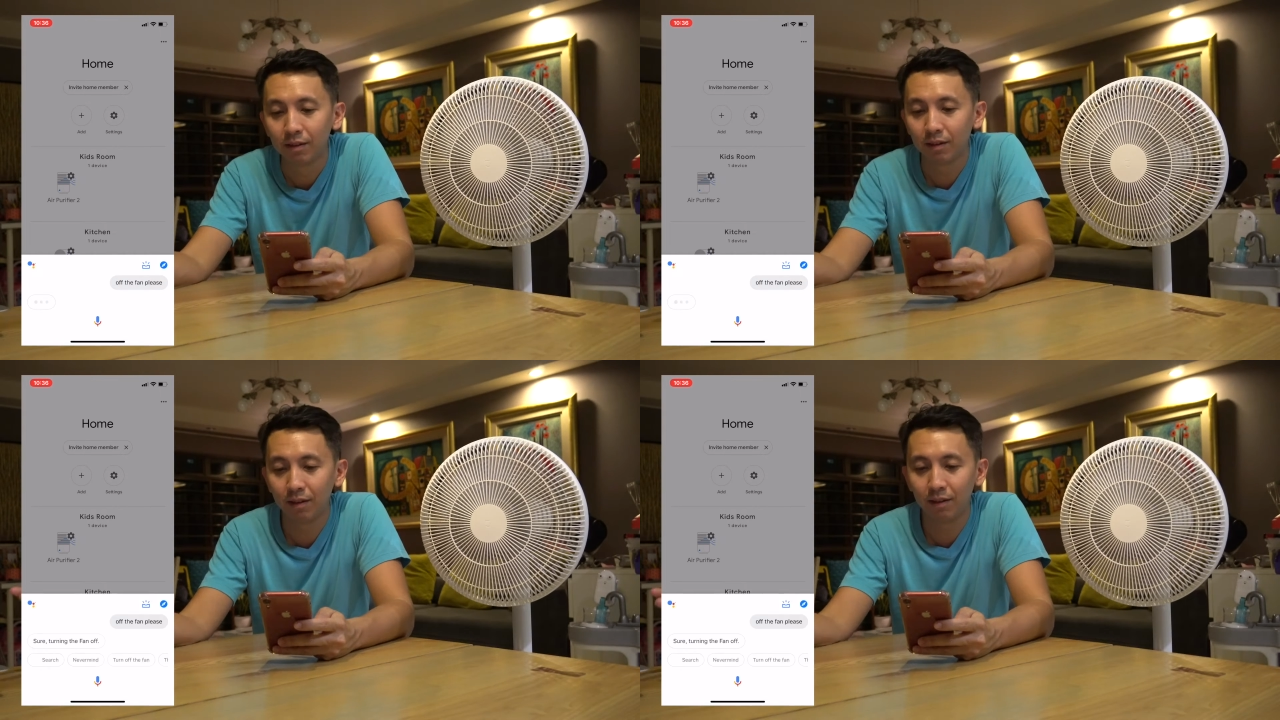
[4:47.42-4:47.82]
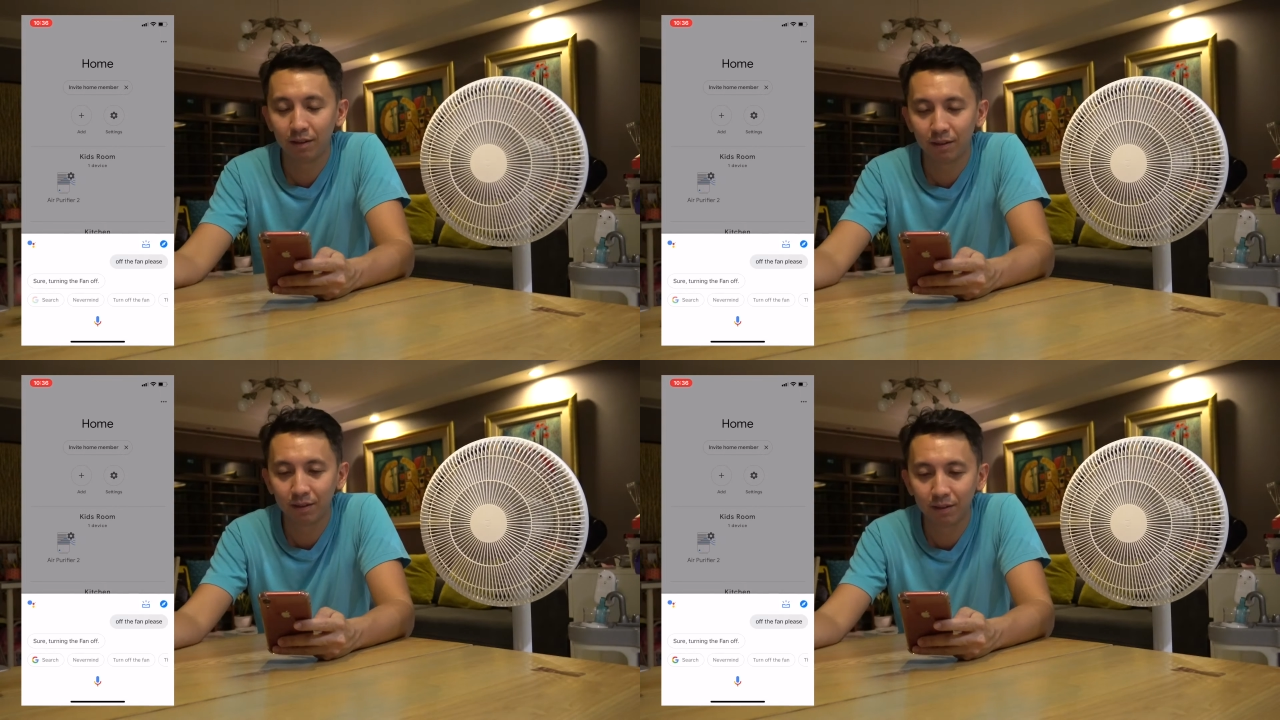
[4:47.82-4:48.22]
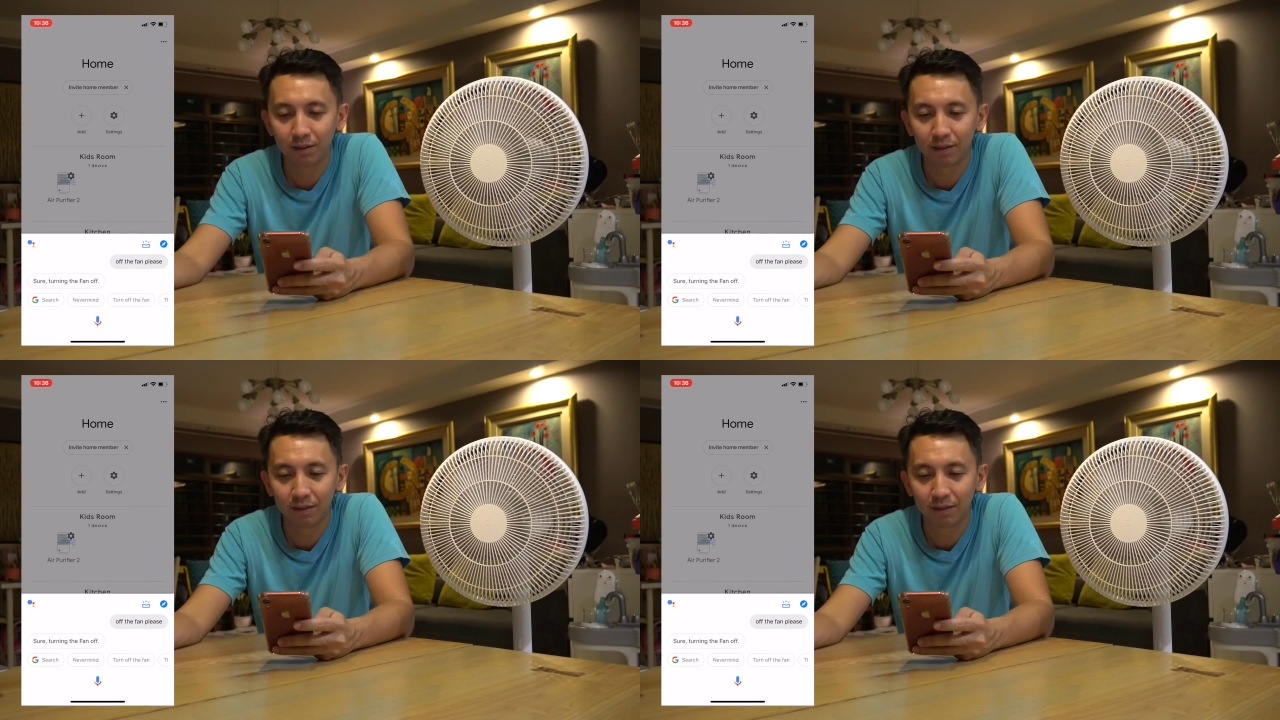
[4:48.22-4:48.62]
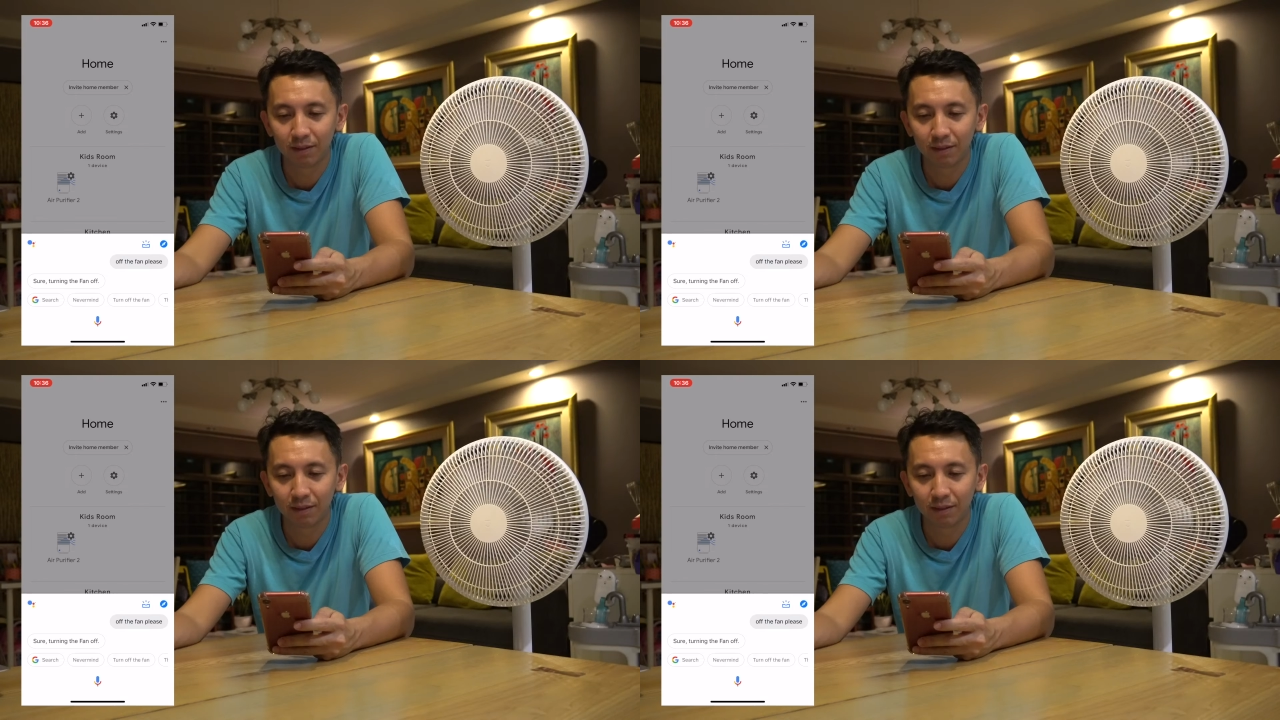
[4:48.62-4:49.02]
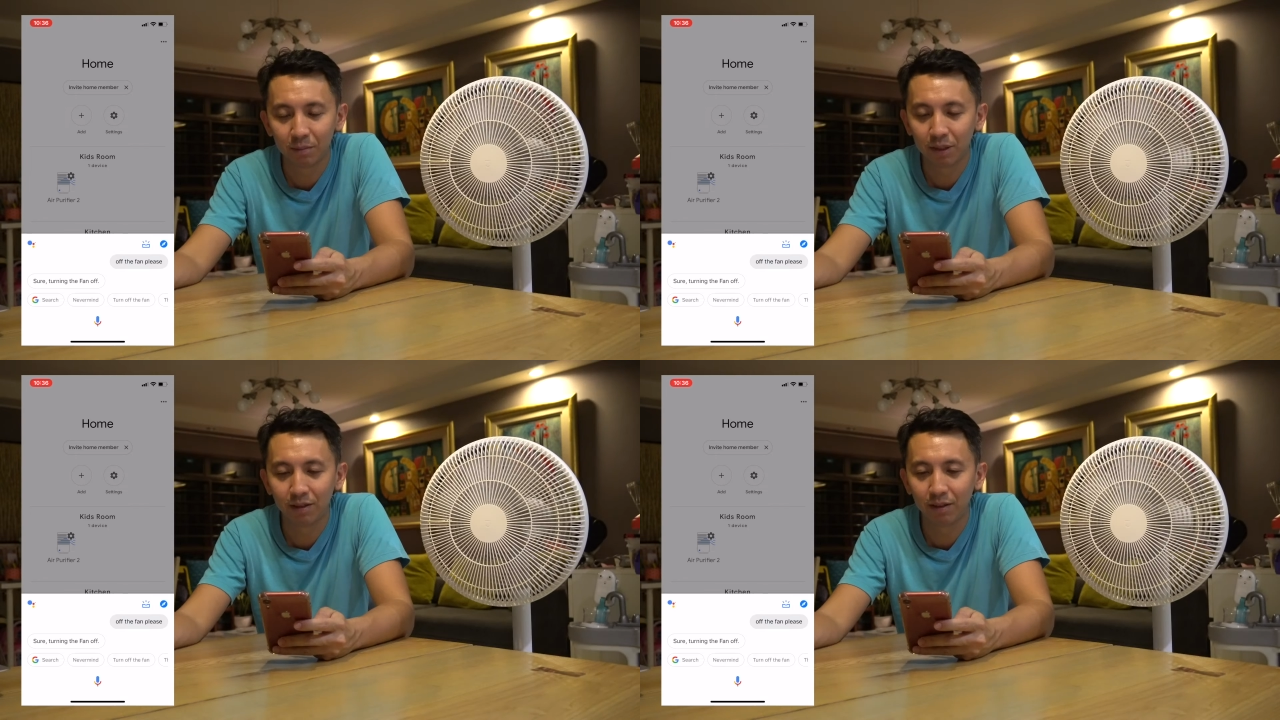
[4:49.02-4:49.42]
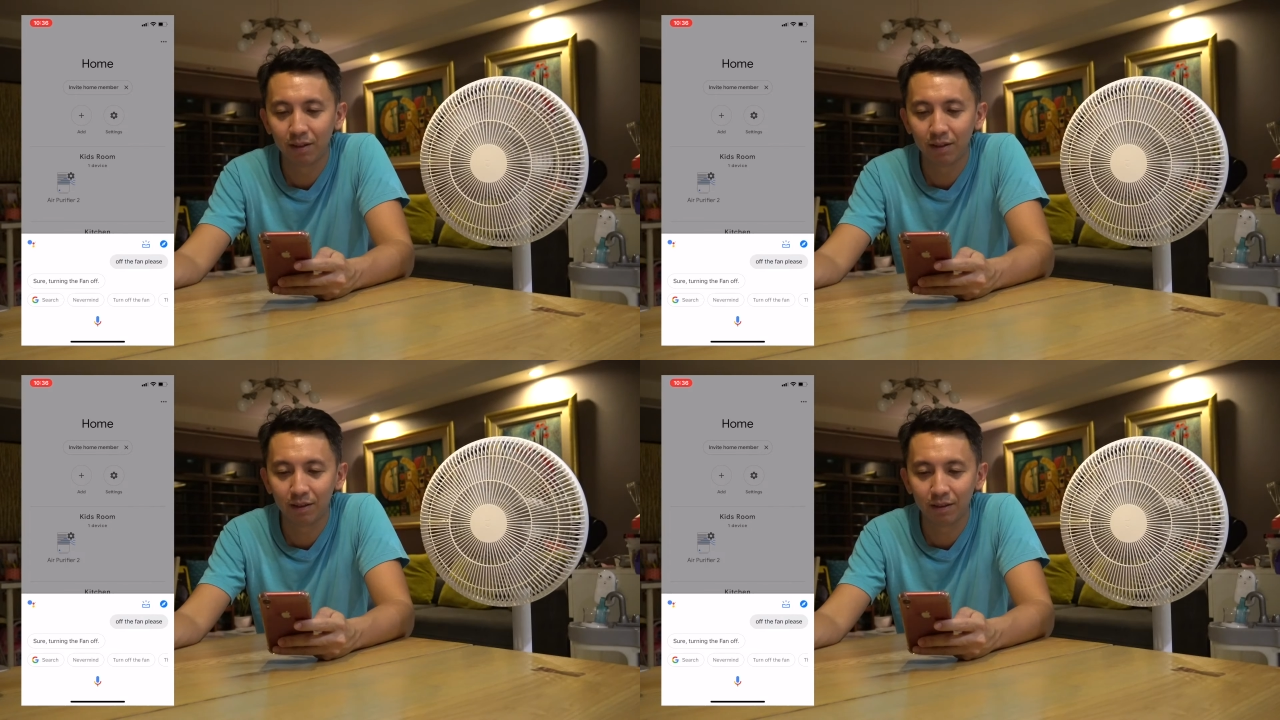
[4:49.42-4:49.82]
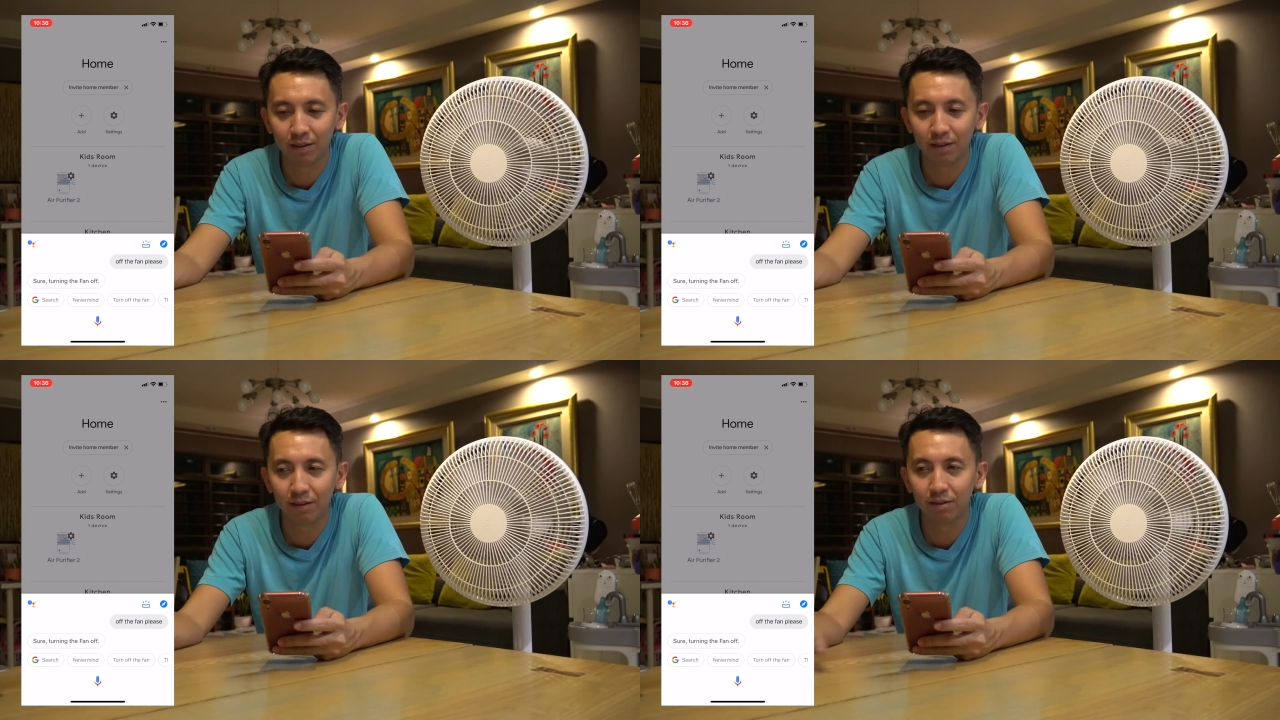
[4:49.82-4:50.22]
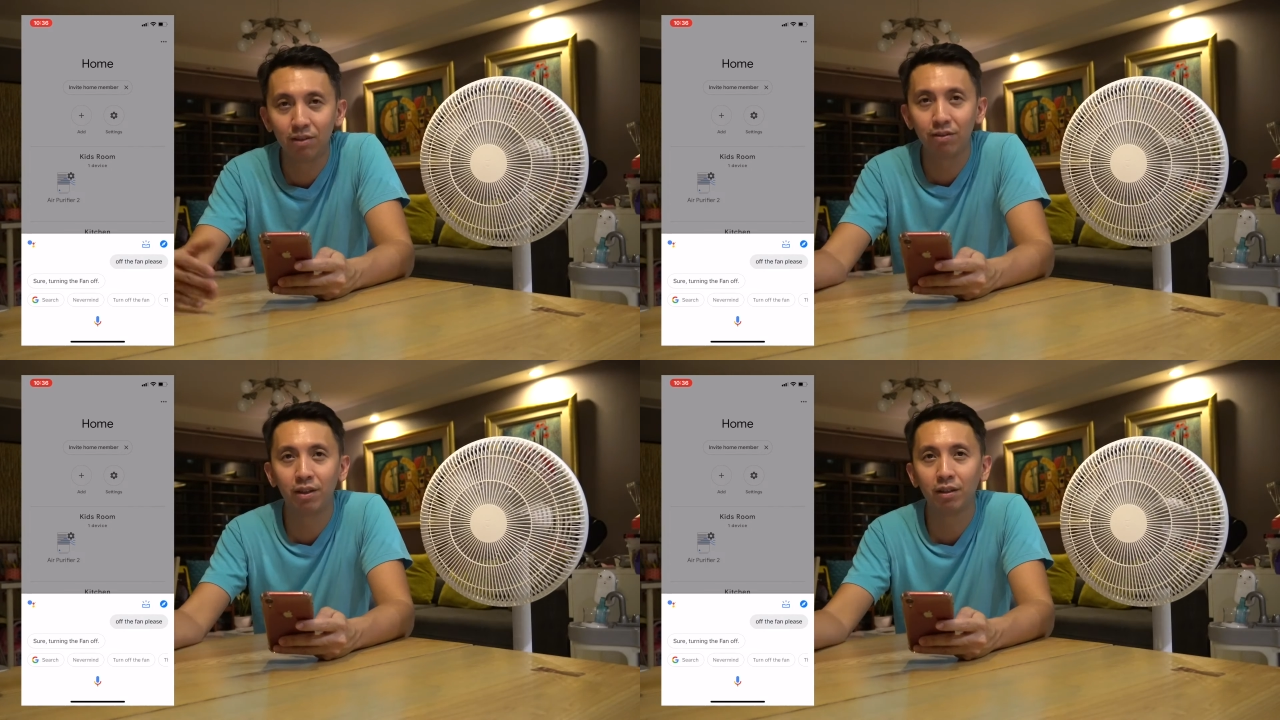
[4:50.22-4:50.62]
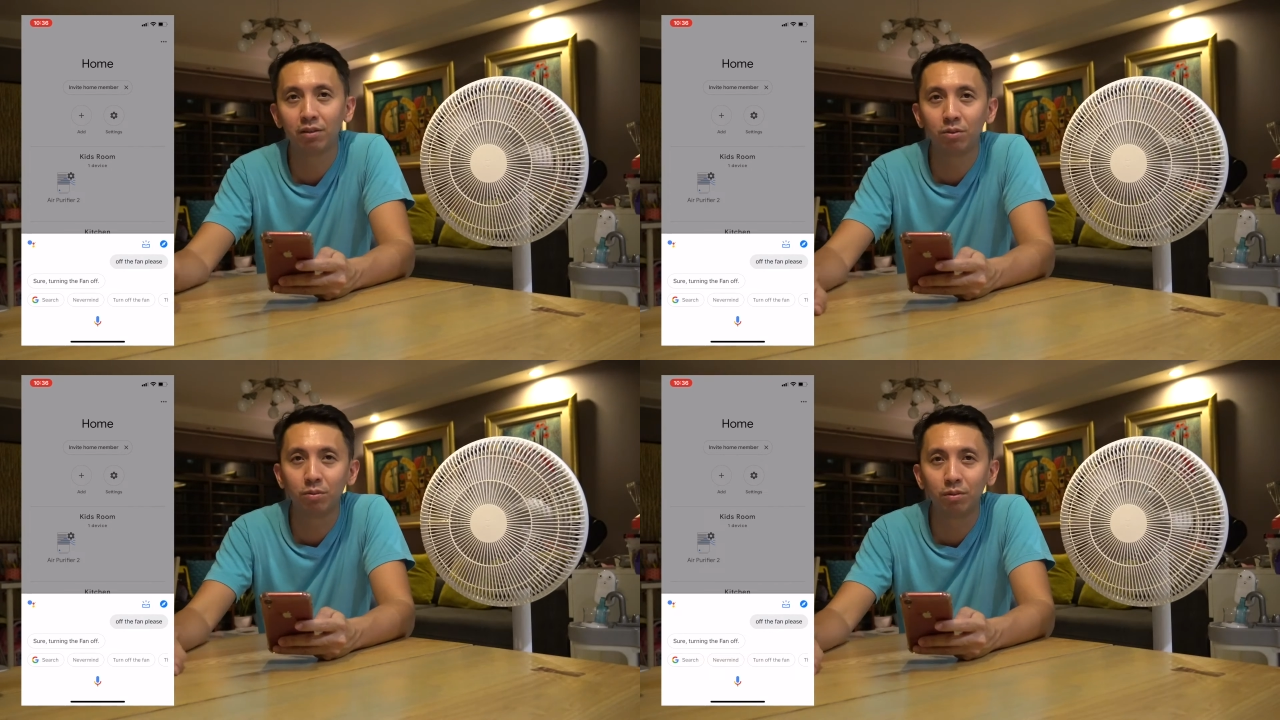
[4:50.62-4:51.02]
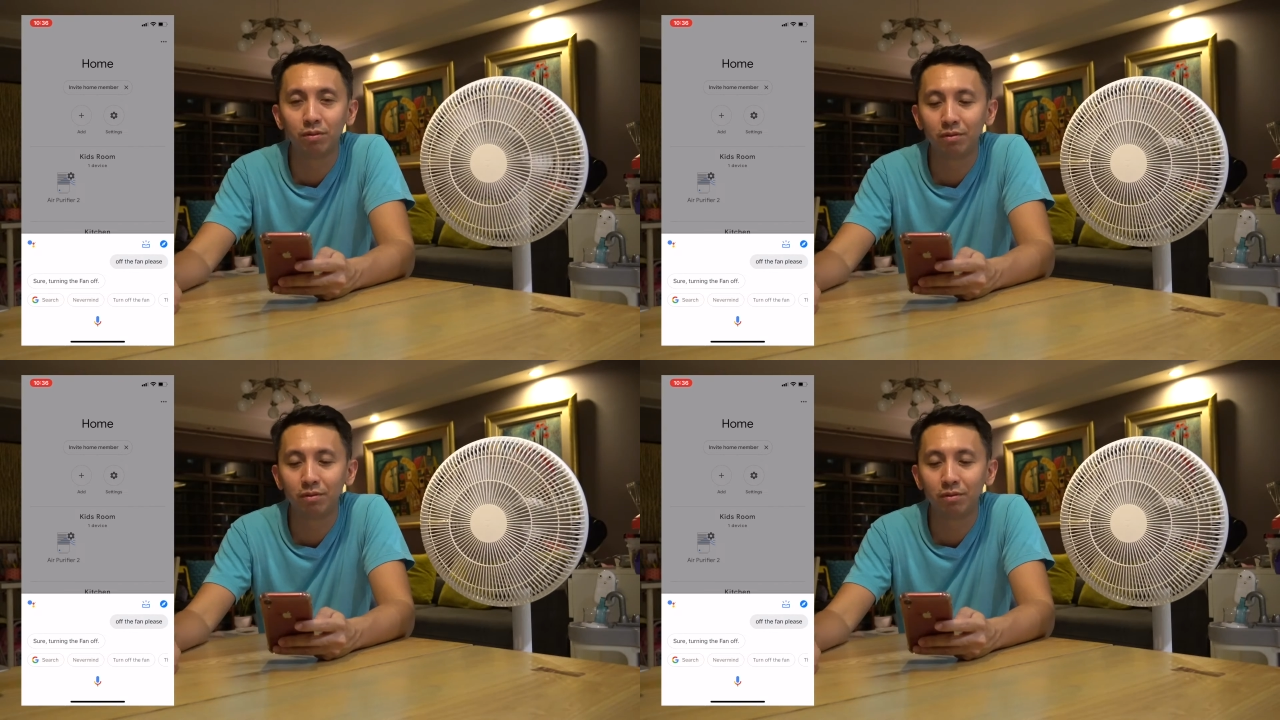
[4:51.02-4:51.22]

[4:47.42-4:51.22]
Sure, hmm. turning the fan off. Apparently, uh, it only reacts to